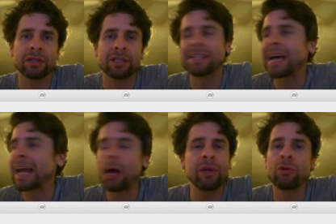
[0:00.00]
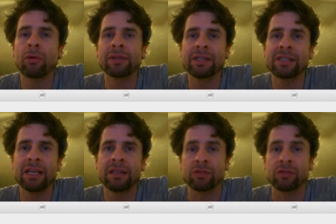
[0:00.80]
It's not how we normally see
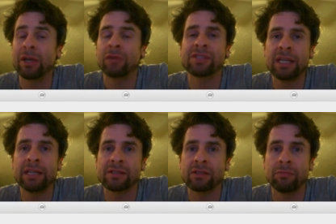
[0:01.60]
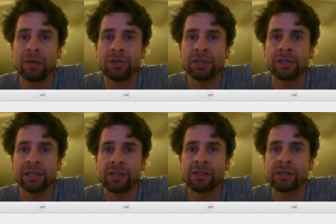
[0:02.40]
things. We don't see in slow motion
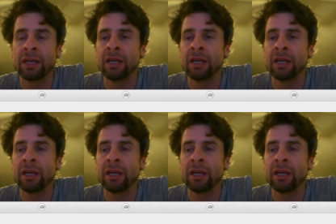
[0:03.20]
unless